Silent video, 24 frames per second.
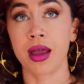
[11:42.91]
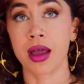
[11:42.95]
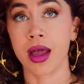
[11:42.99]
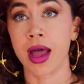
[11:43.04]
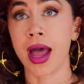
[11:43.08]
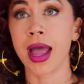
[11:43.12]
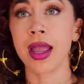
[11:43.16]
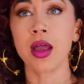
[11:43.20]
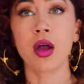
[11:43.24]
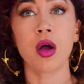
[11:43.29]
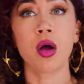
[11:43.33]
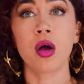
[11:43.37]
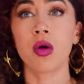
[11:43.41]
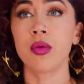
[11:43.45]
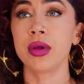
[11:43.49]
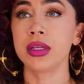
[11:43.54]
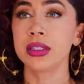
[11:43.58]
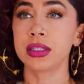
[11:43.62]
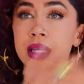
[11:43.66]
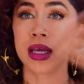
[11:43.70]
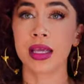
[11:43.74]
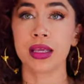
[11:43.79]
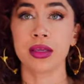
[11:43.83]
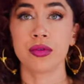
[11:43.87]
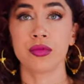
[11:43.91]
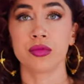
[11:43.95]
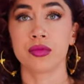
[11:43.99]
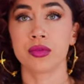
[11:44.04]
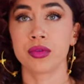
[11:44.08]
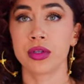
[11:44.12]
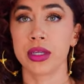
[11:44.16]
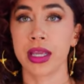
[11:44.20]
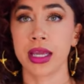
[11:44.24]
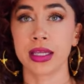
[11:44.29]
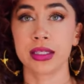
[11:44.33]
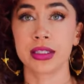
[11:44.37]
I always like
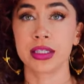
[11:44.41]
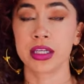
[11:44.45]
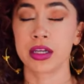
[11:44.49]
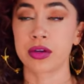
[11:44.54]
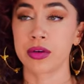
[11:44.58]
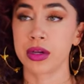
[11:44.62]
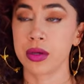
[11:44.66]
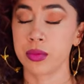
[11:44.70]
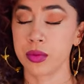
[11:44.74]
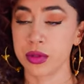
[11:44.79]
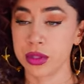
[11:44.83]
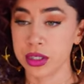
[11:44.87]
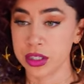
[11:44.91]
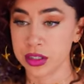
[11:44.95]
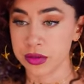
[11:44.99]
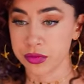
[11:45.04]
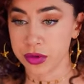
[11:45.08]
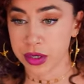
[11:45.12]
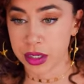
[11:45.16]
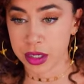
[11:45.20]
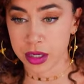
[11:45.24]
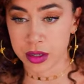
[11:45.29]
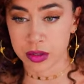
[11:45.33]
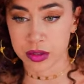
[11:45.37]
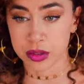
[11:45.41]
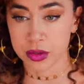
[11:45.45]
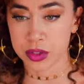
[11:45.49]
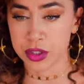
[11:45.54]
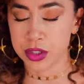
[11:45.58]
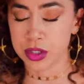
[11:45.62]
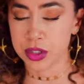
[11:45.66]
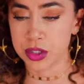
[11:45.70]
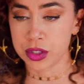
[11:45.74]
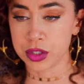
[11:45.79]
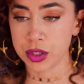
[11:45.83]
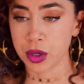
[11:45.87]
get teary with these videos. It's
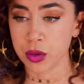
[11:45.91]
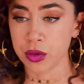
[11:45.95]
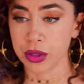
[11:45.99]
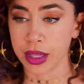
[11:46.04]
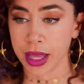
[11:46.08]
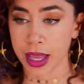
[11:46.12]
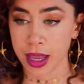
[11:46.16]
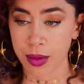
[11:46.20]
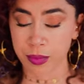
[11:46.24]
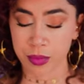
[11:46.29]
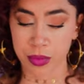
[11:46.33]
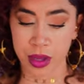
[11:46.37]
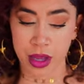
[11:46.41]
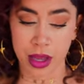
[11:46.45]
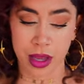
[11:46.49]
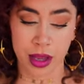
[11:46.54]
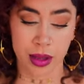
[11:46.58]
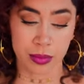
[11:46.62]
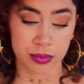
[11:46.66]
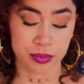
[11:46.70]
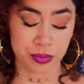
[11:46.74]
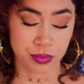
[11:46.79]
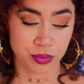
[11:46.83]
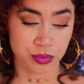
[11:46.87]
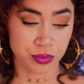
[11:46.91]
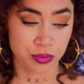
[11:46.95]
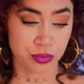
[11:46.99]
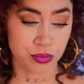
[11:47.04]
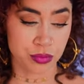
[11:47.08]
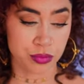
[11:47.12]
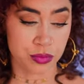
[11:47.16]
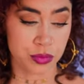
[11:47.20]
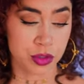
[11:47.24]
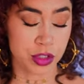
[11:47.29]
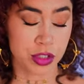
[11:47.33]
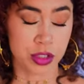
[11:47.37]
just so lame. Um,
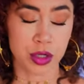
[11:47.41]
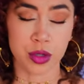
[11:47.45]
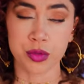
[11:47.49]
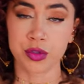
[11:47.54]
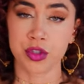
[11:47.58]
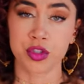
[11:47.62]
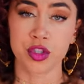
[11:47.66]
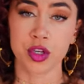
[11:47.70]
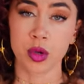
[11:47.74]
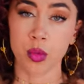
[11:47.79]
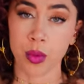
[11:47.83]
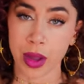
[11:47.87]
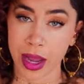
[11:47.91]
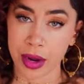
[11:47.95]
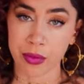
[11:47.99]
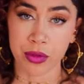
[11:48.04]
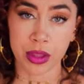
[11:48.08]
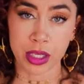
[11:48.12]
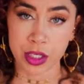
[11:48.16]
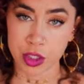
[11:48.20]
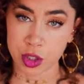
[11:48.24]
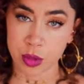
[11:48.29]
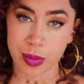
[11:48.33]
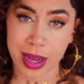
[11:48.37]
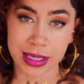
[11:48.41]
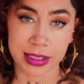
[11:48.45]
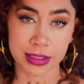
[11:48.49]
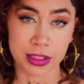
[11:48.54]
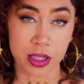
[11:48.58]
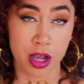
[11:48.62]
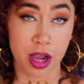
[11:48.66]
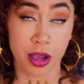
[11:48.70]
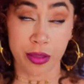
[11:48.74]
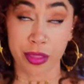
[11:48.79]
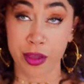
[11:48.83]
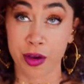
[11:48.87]
just goes to show why I really need to go back to
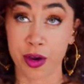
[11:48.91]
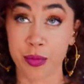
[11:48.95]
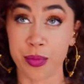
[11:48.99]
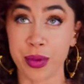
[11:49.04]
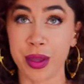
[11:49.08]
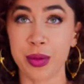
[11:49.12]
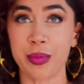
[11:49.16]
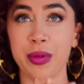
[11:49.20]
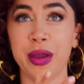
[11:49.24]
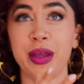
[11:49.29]
talk therapy.